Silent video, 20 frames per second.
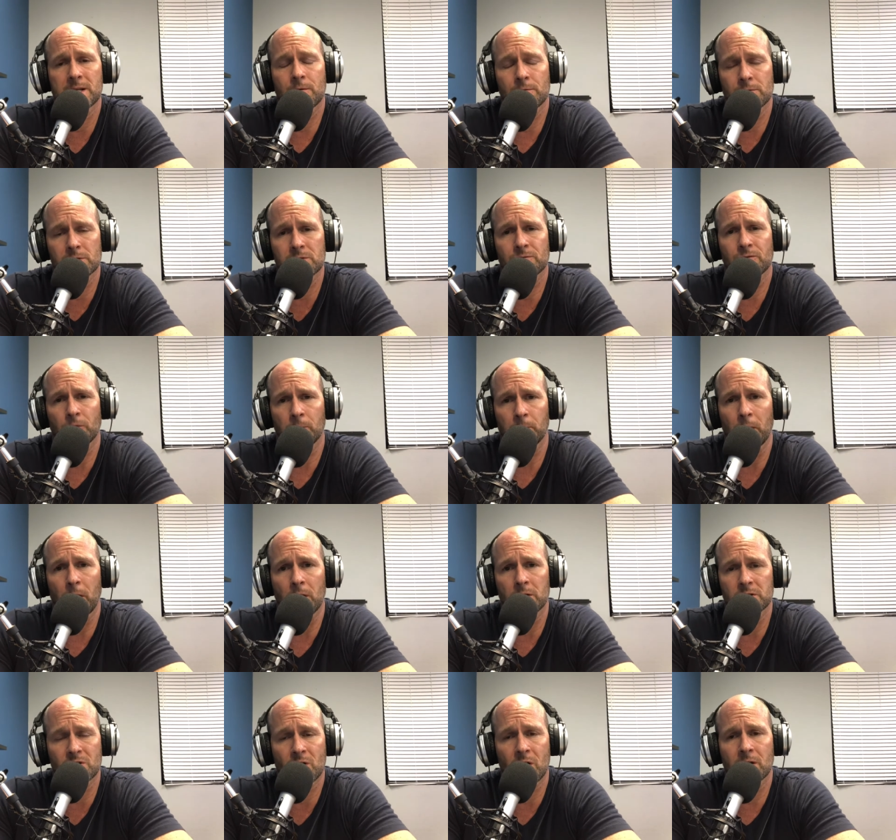Now it's
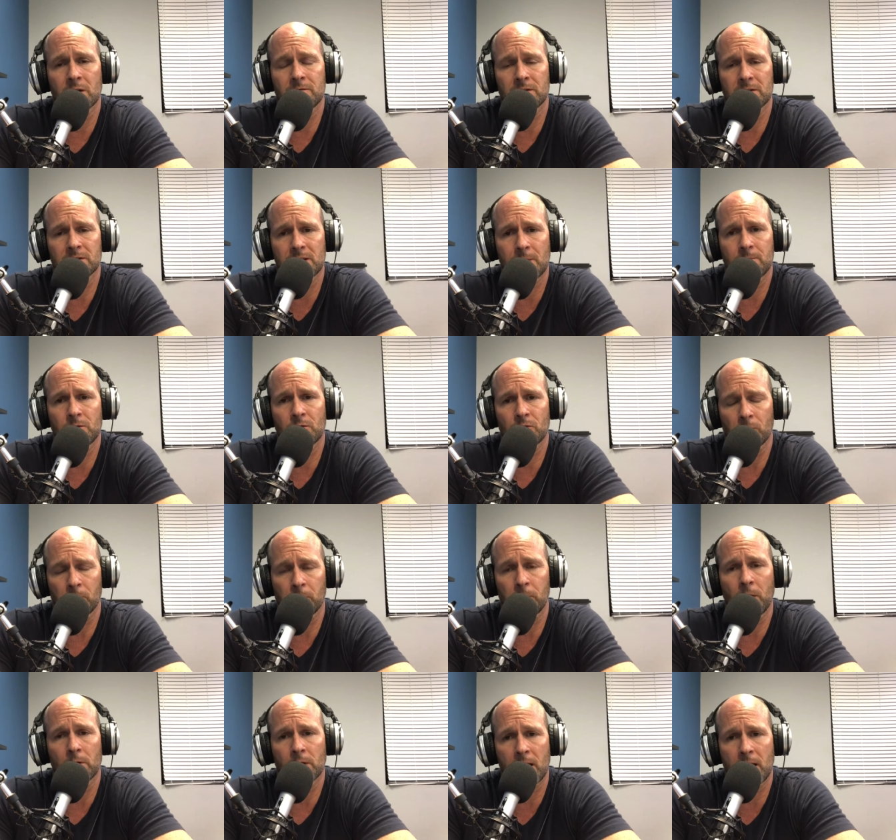football. So I'll even tape the football